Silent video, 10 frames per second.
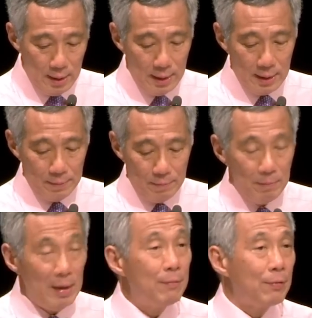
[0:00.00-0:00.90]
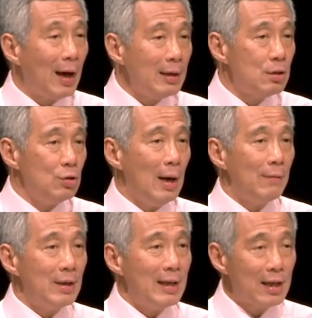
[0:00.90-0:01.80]
In, the, in France, you
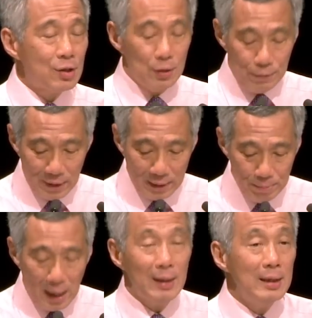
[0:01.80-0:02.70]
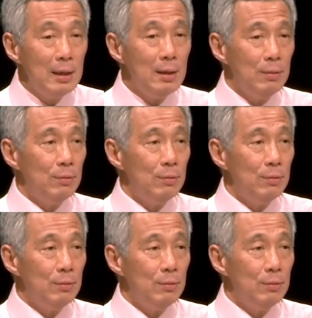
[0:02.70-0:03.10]
have the National Front Party,